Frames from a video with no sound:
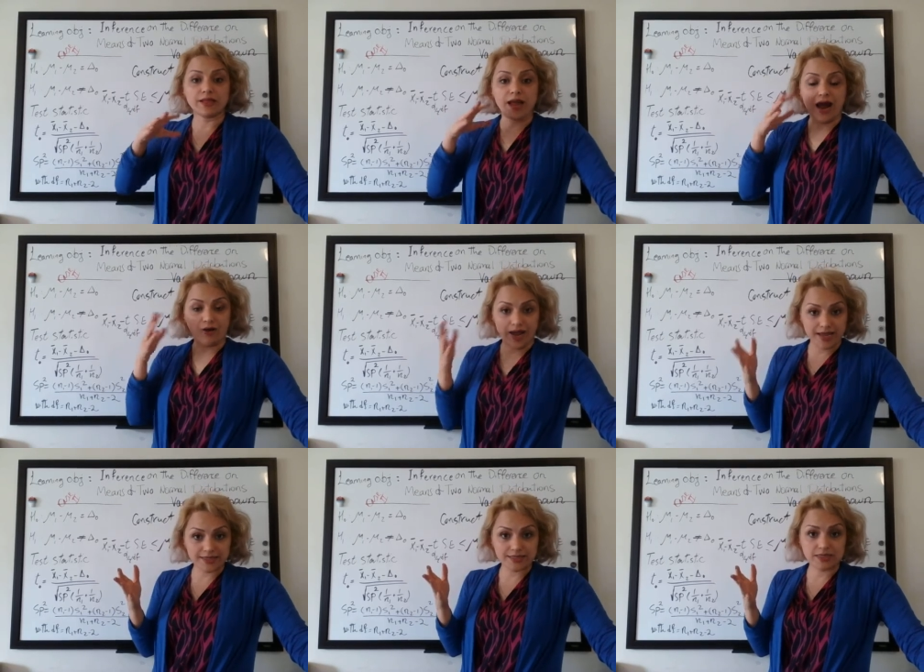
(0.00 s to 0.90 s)
the
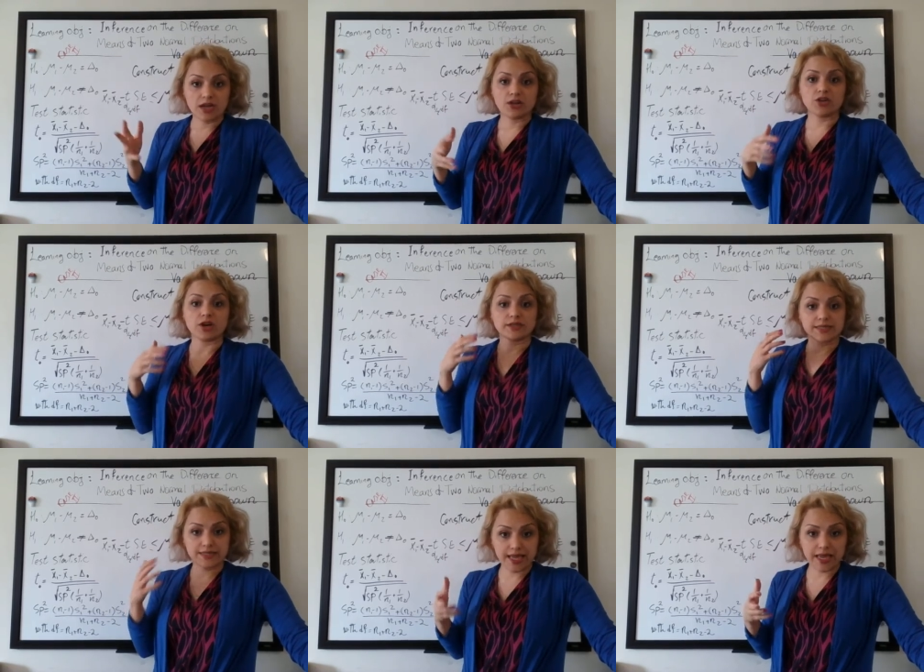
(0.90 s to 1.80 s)
RS, they are the
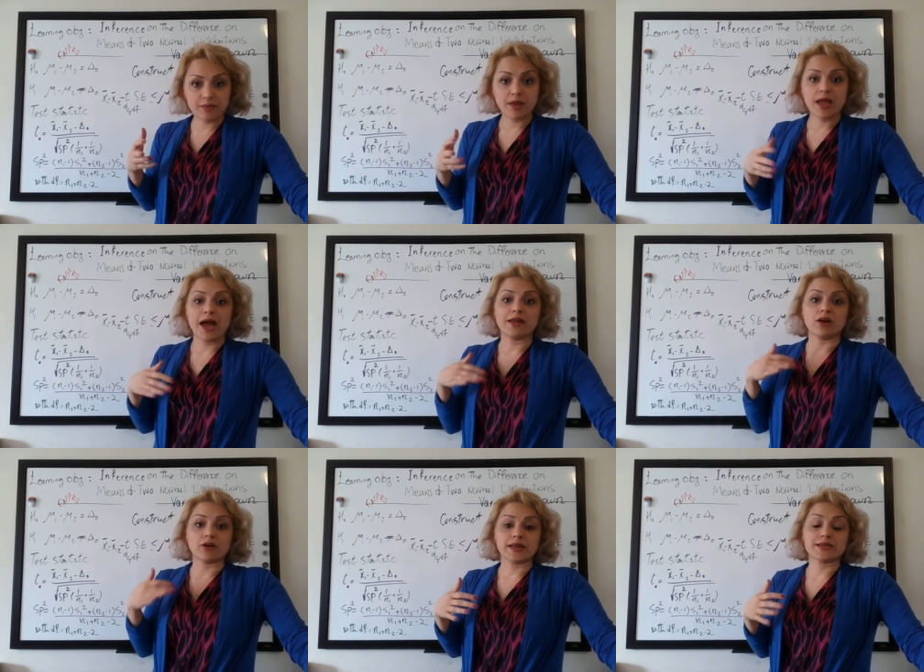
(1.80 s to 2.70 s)
same and
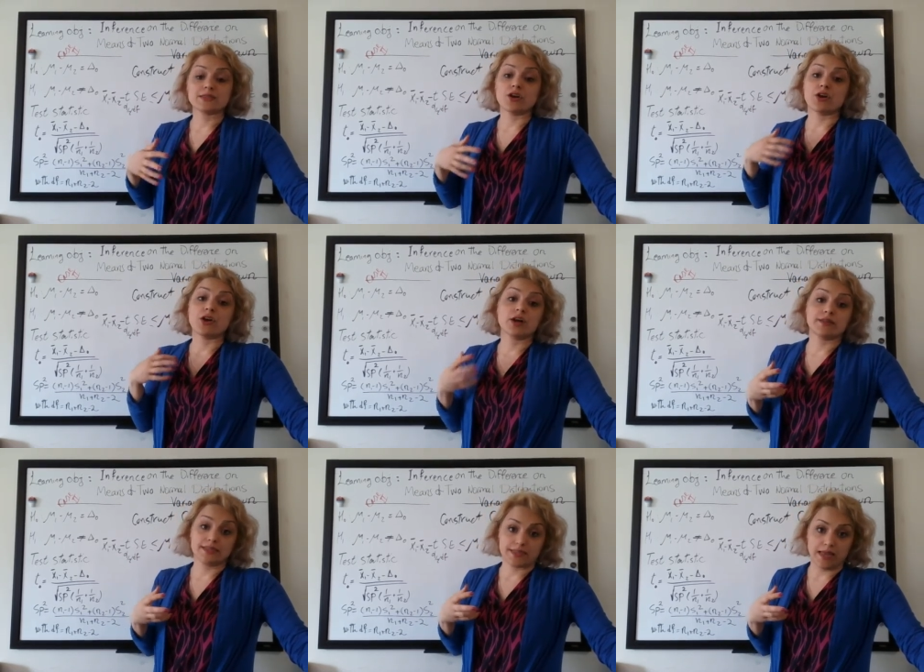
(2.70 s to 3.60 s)
RS, they are not
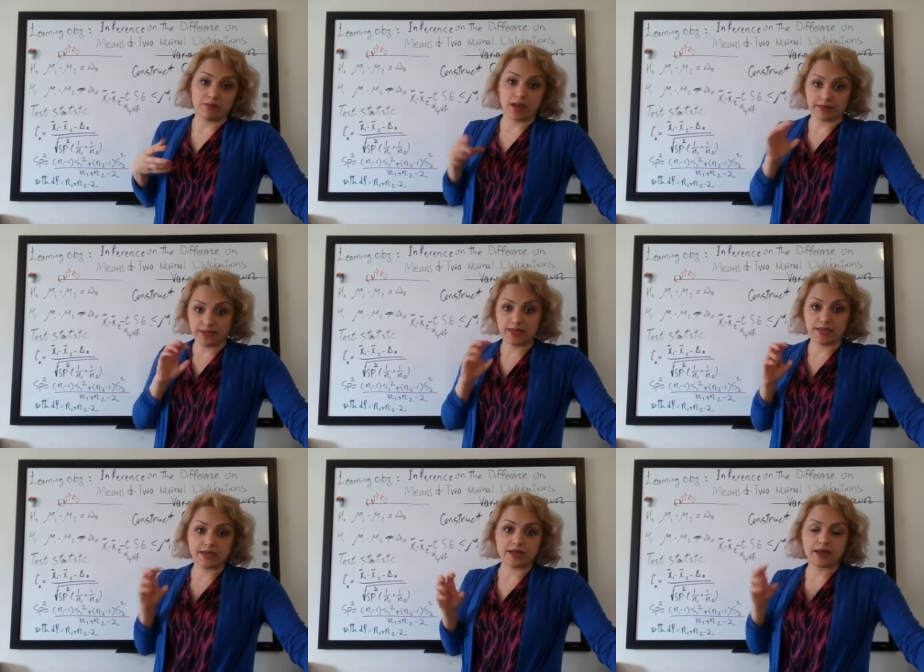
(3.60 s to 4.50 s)
the same, like
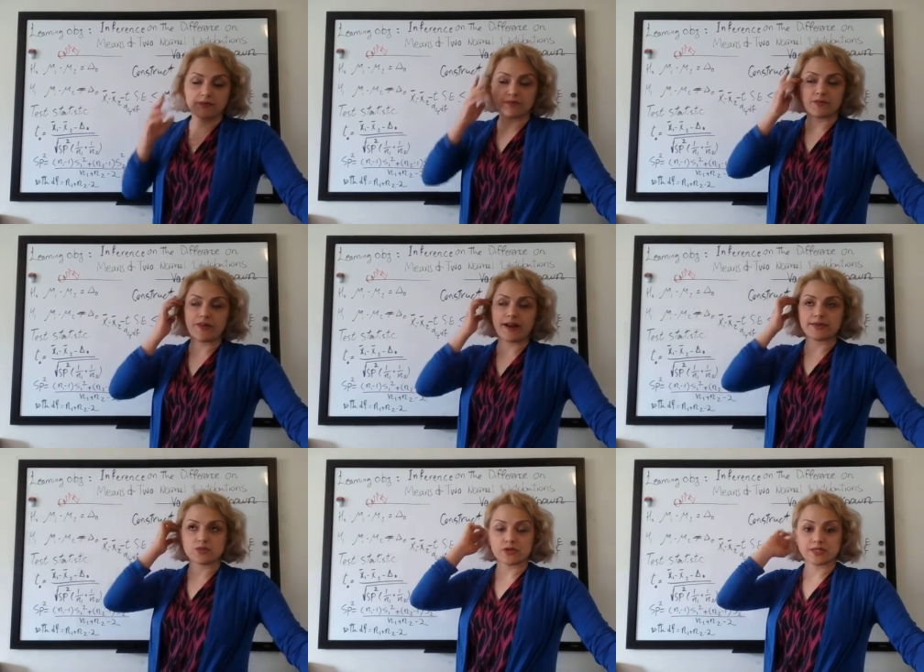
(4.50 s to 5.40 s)
the um,
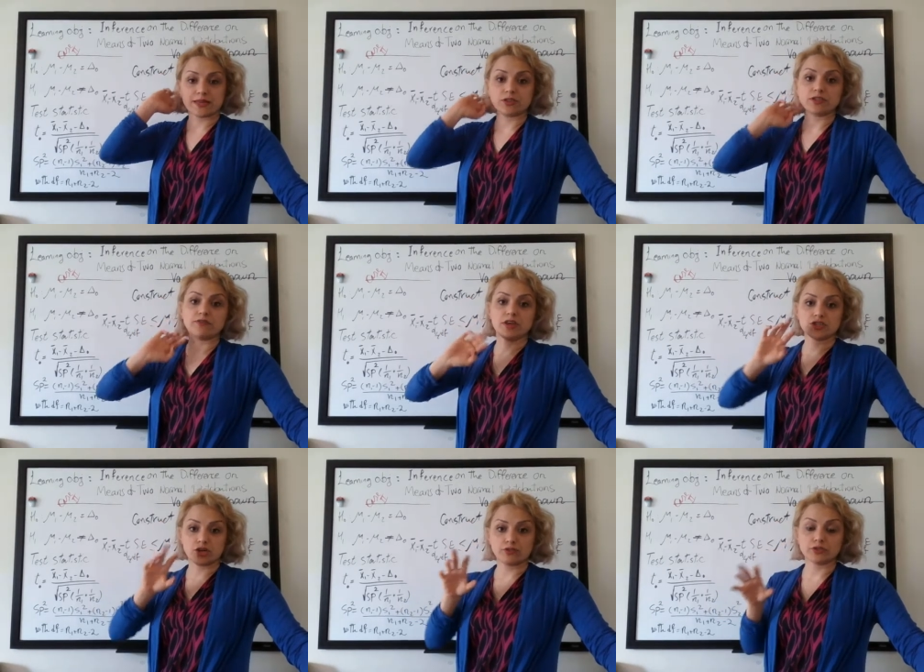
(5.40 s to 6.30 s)
variance or standard
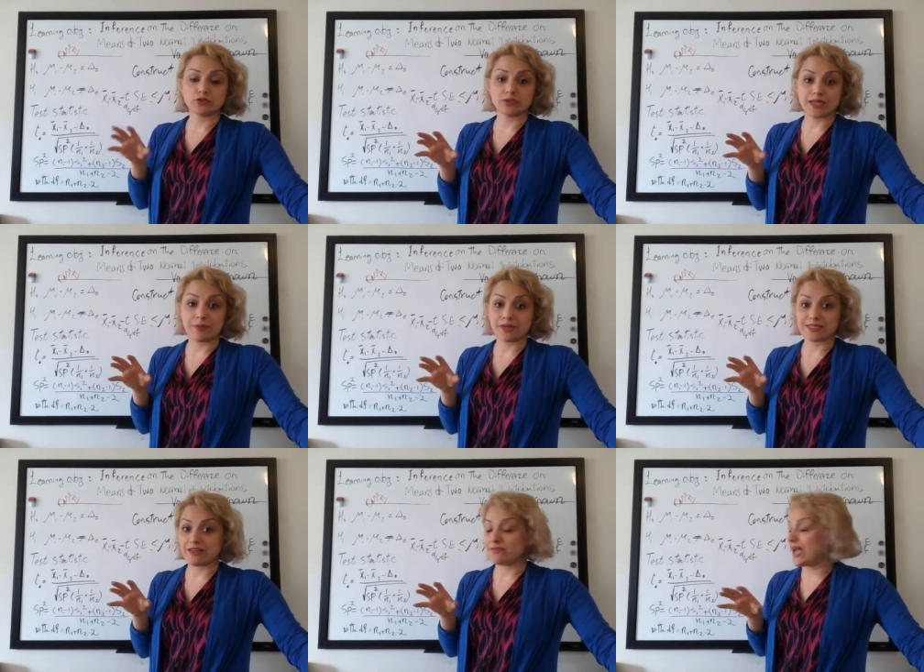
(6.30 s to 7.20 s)
deviation of the two samples
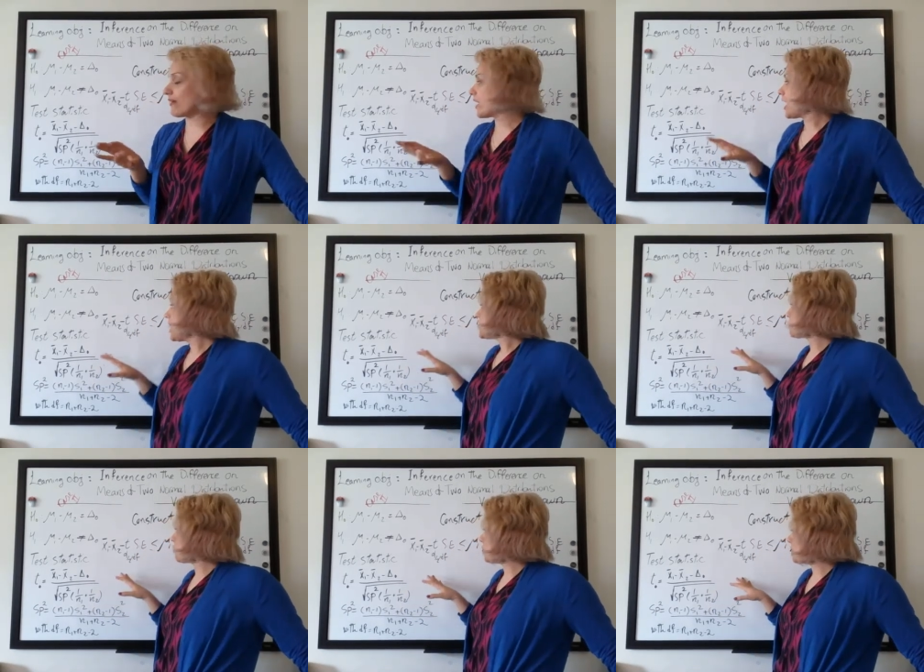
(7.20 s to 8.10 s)
that we have.
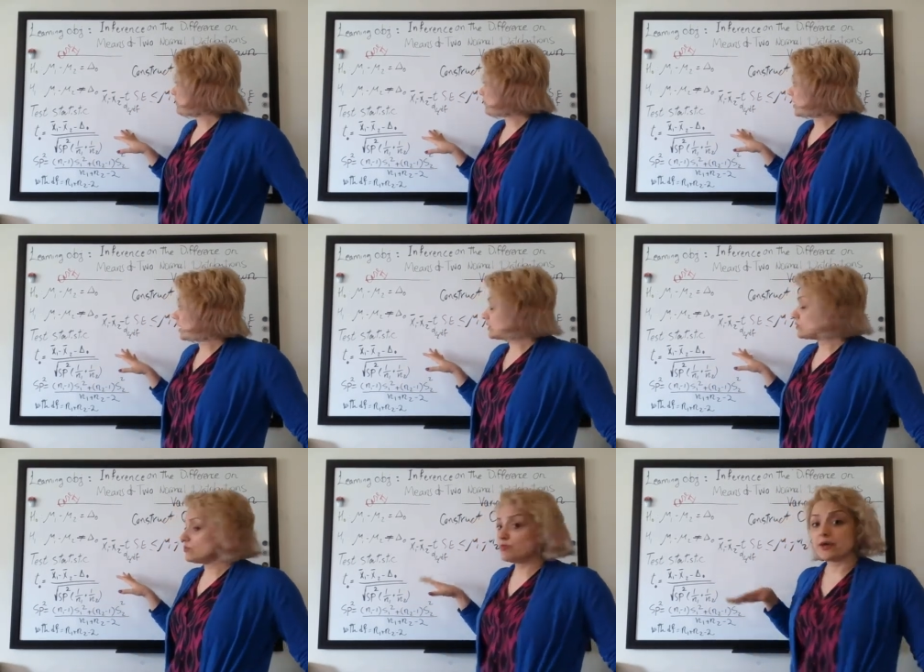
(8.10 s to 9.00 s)
So what are we going to,
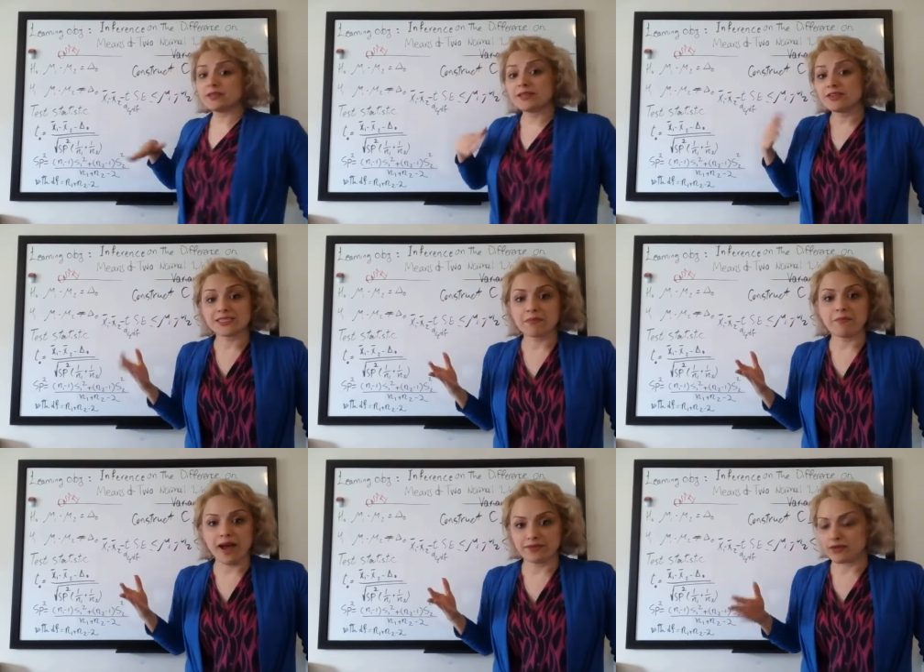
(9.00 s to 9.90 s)
but it doesn't
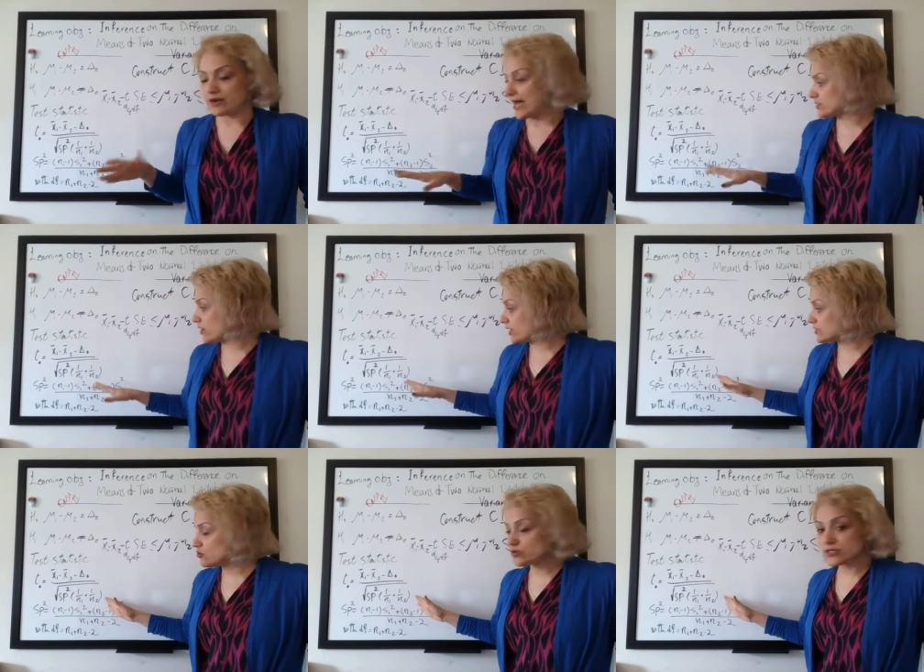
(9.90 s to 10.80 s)
matter. As long as
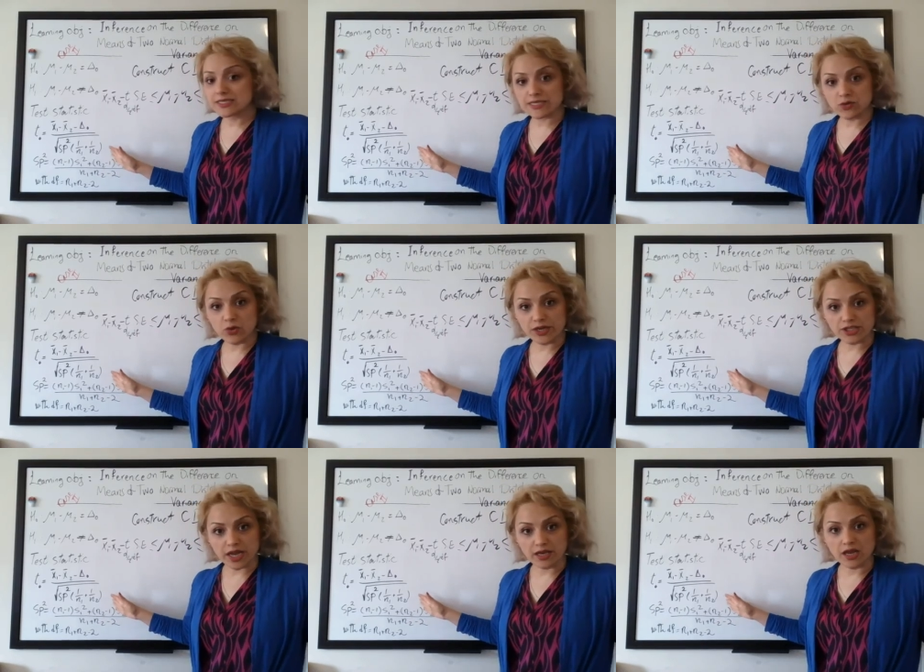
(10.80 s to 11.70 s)
you use this
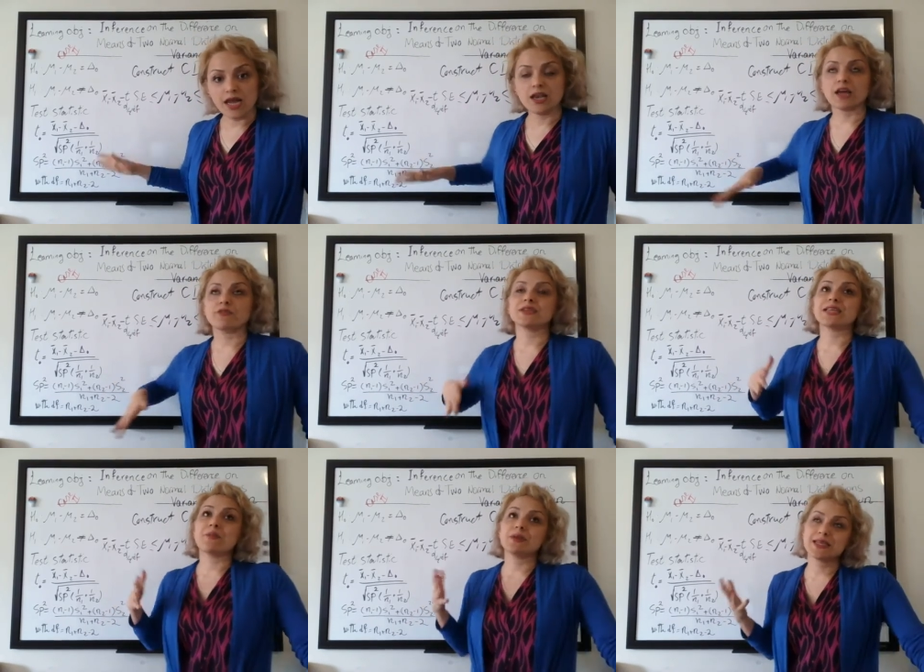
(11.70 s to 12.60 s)
equation, like for
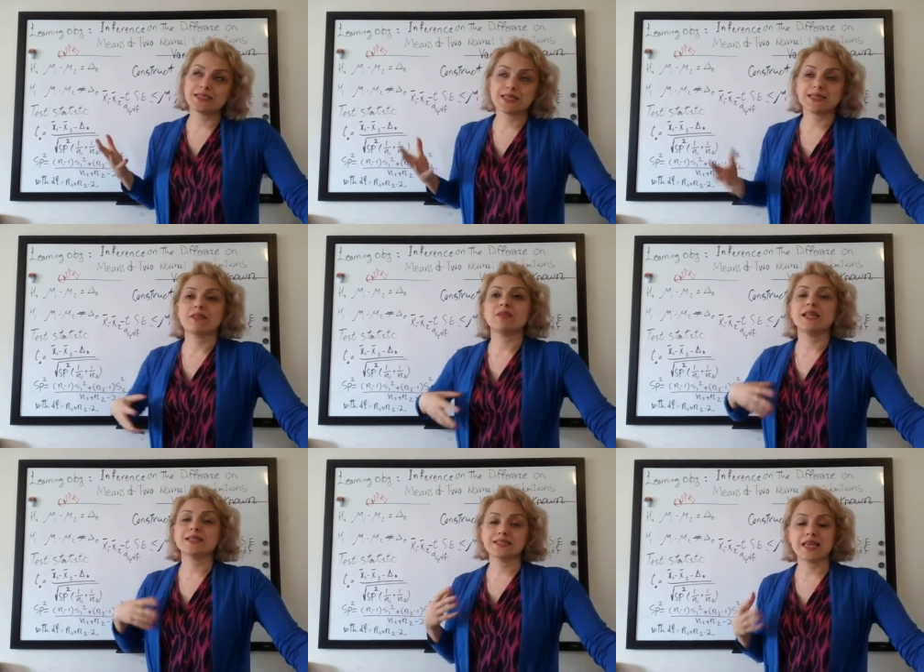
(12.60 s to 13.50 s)
example, they say that
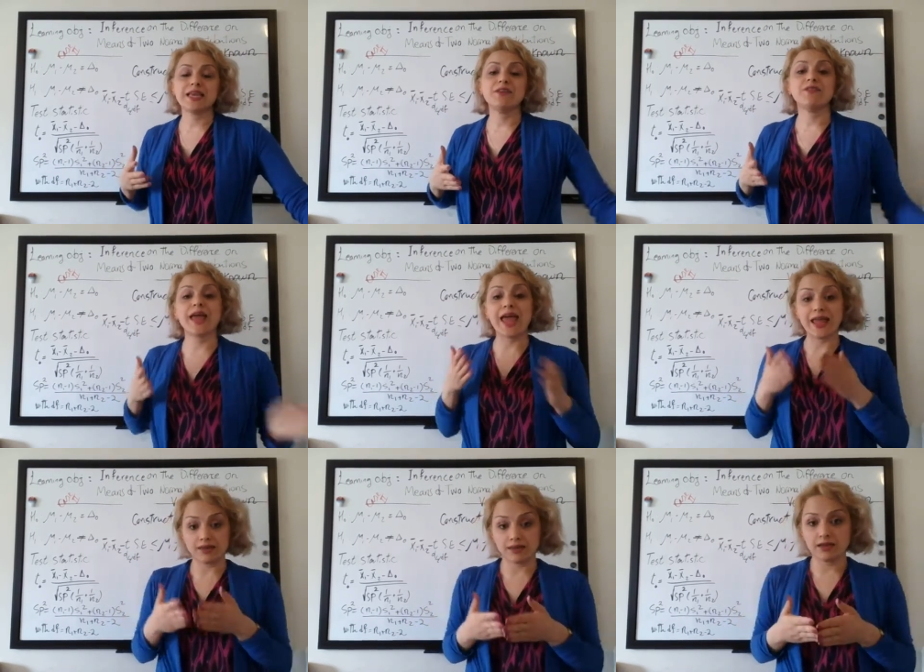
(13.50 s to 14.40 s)
let's say if
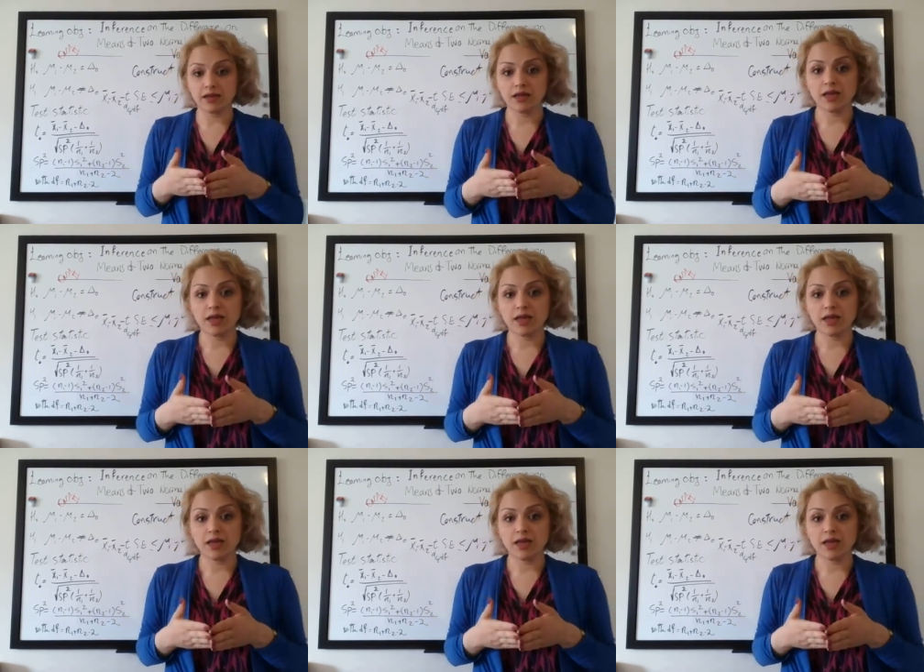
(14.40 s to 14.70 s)
N,